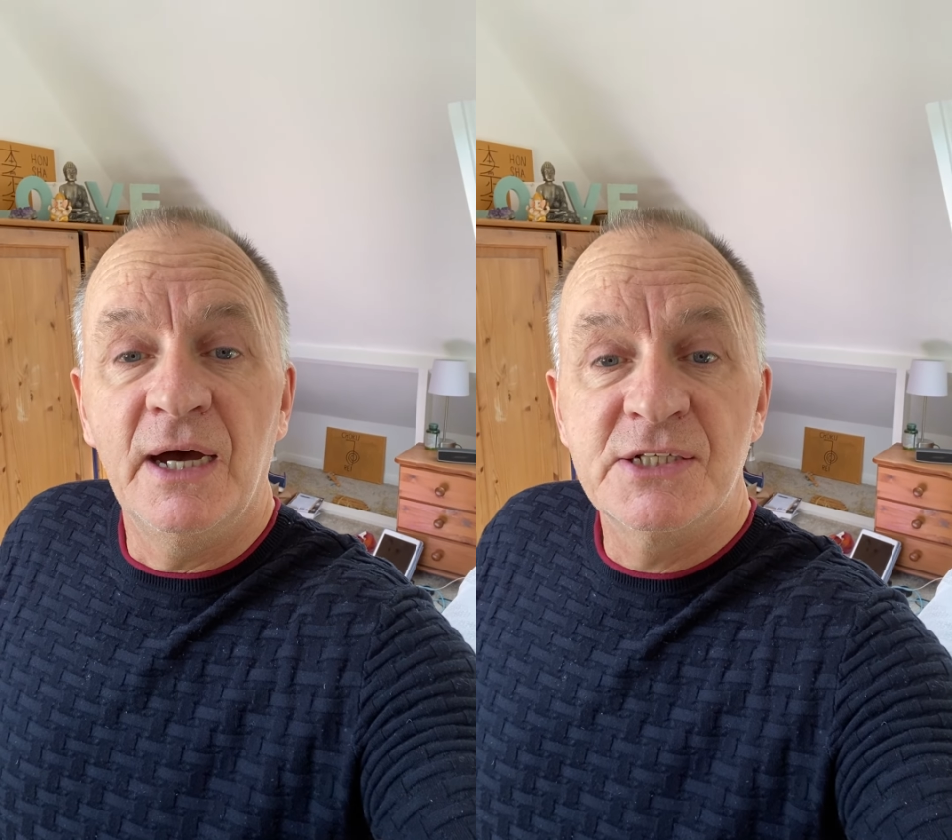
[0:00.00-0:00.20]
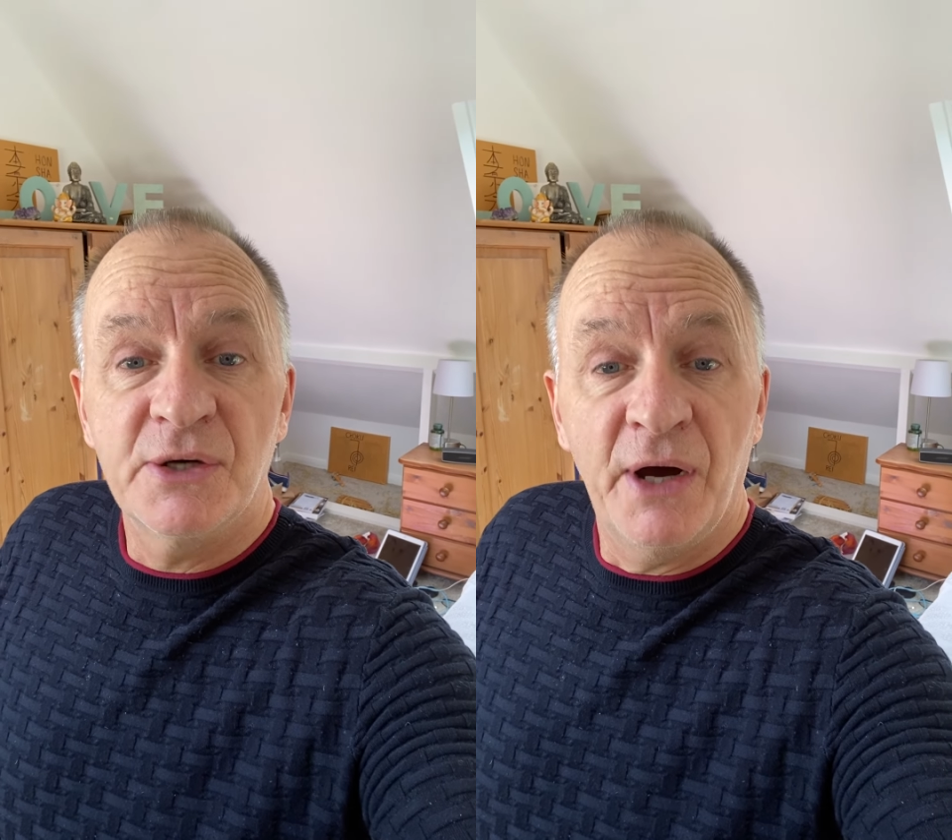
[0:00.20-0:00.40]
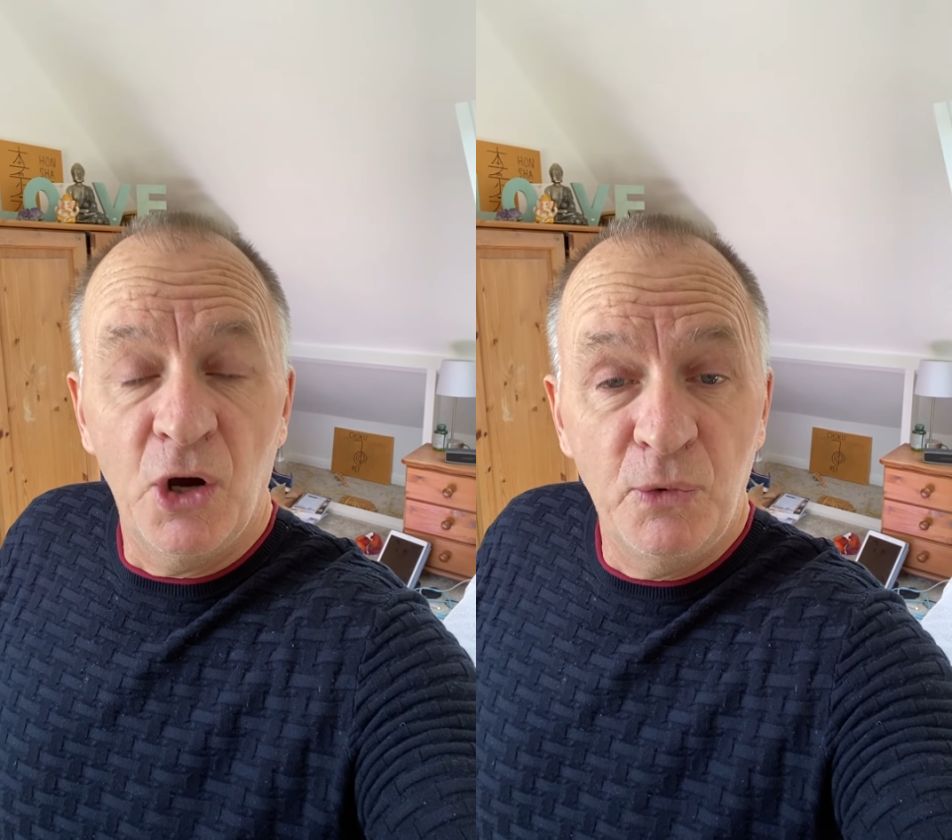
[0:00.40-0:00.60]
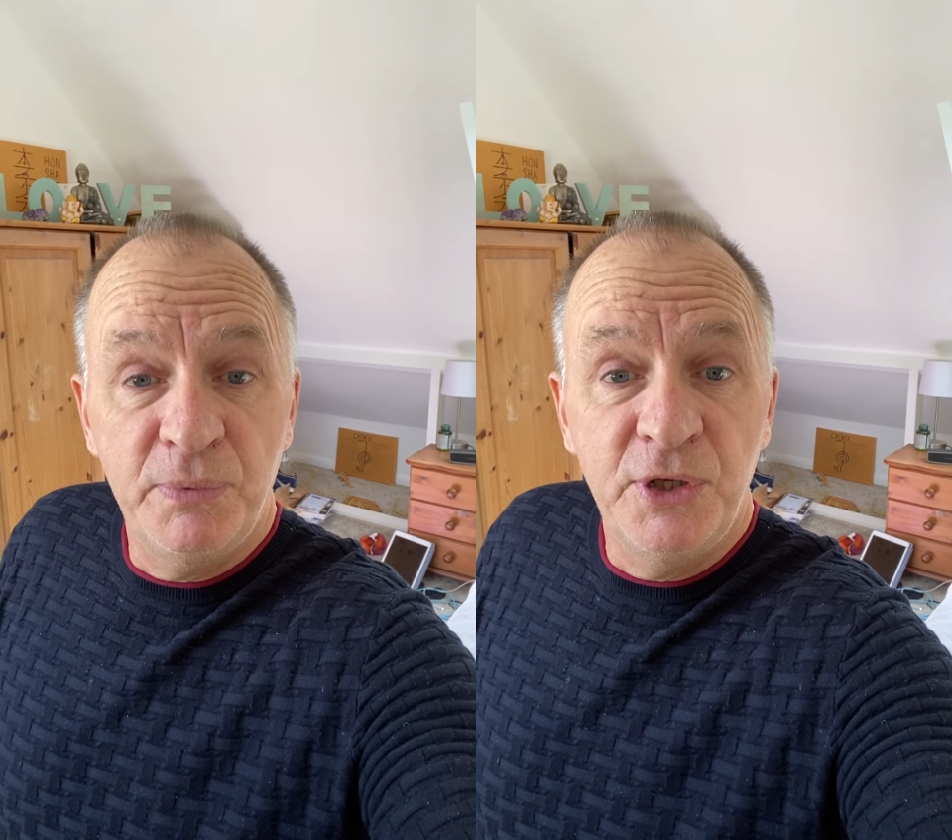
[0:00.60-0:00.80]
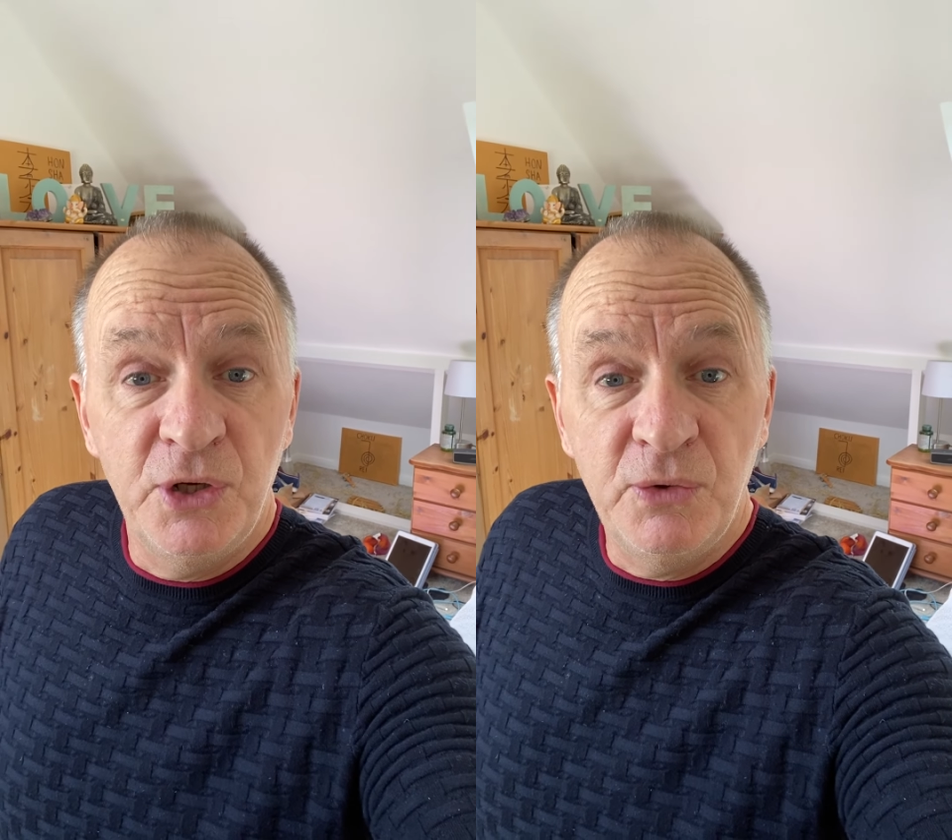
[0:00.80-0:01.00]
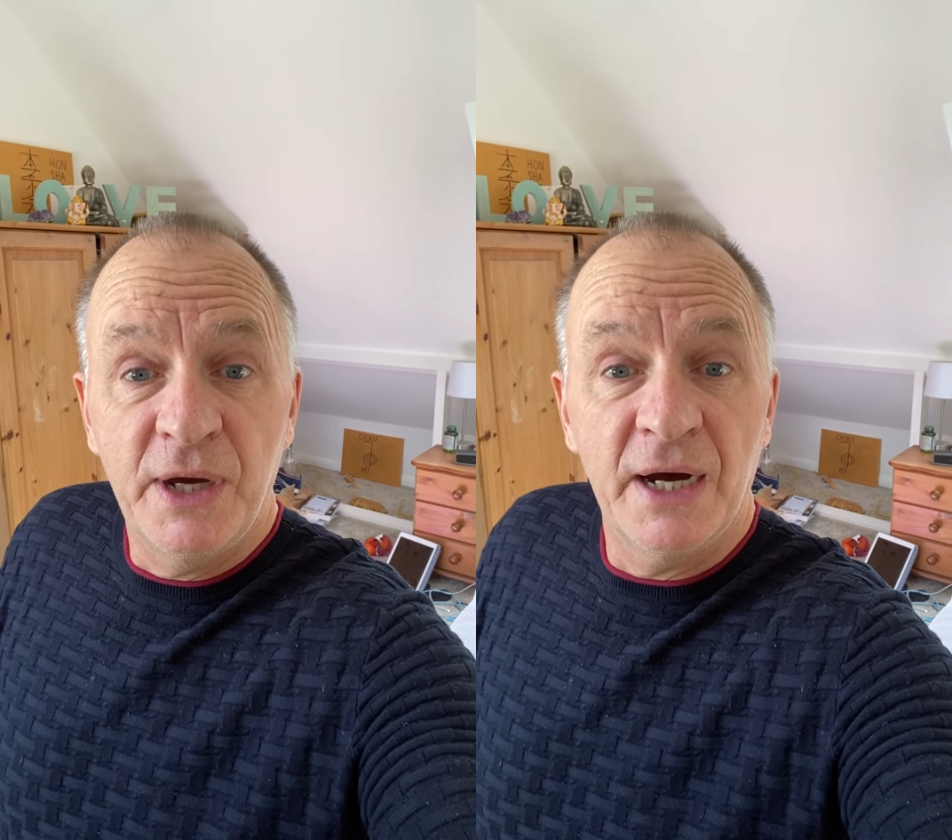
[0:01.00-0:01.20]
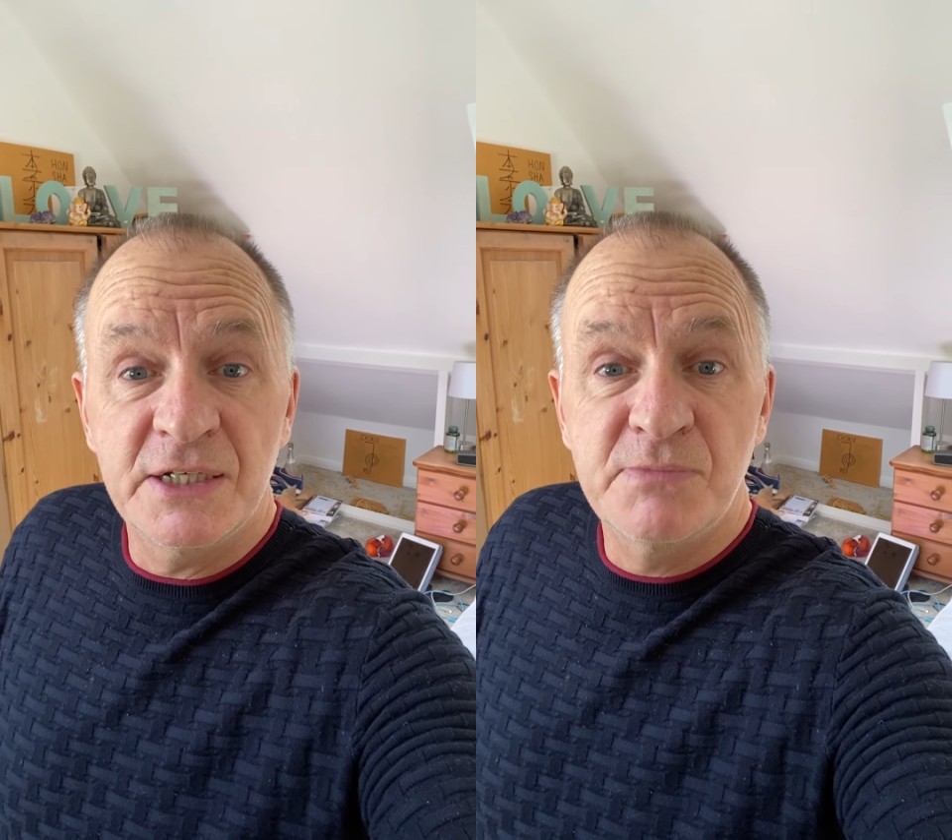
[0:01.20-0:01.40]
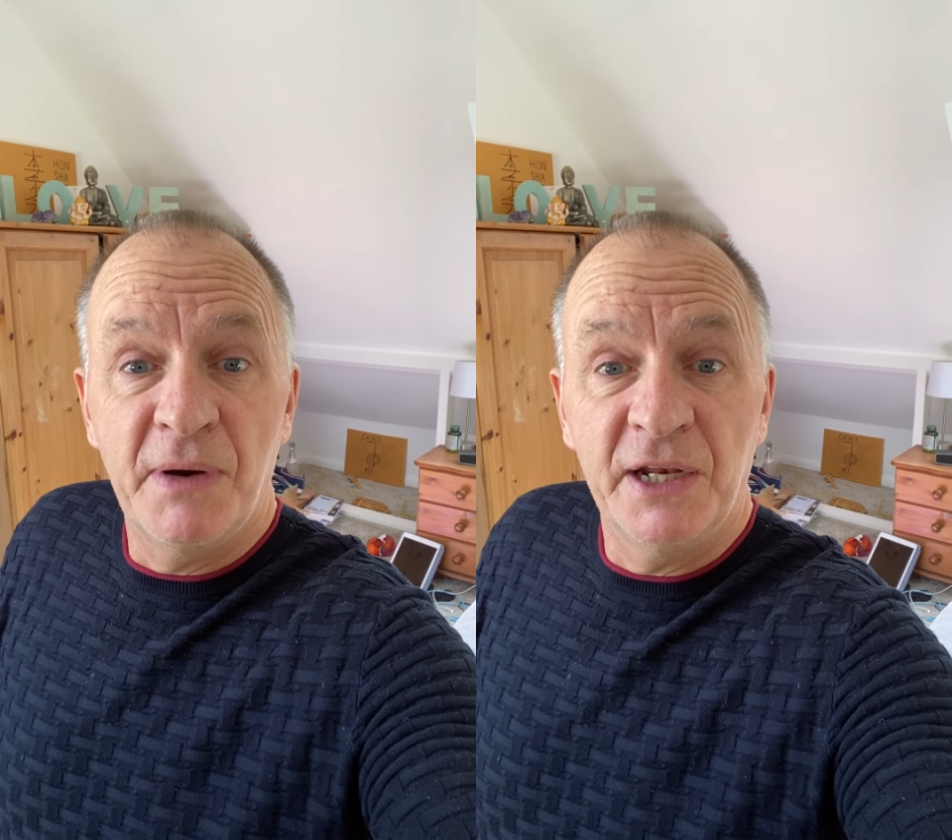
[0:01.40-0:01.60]
So I hope you
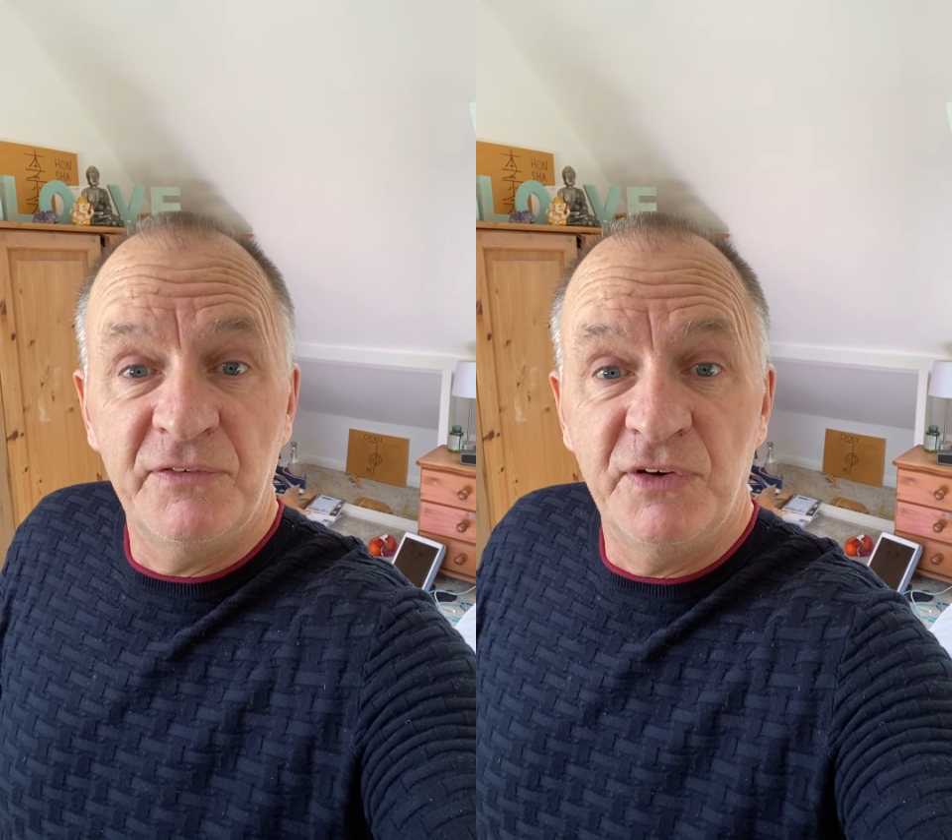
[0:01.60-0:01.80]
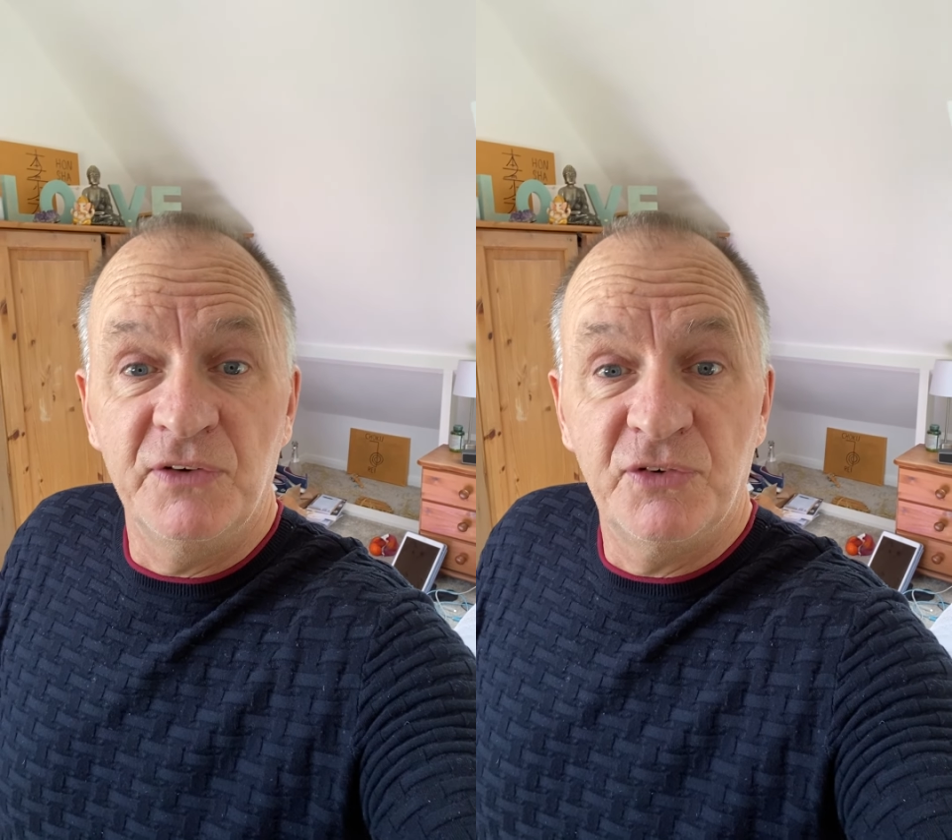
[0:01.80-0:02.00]
guys benefit